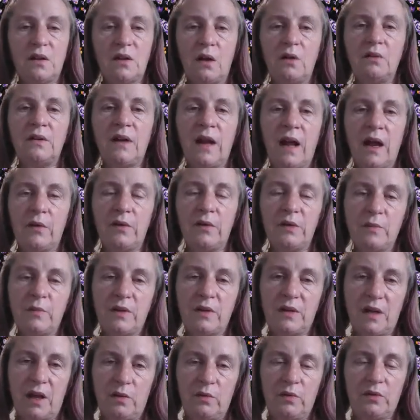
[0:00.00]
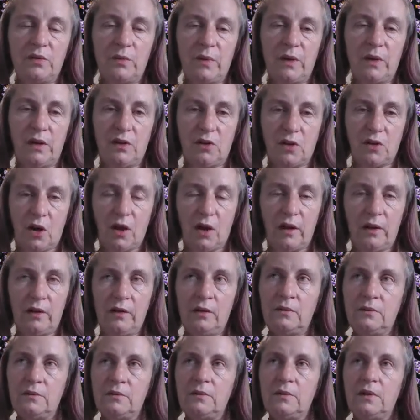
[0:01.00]
as old now as my dad was when he
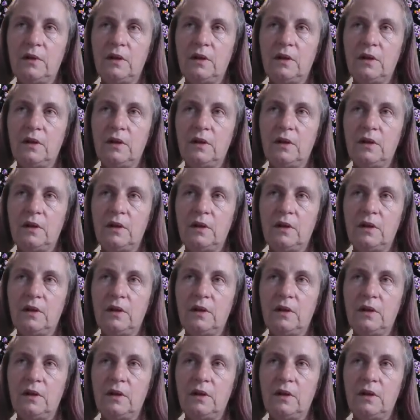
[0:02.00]
died.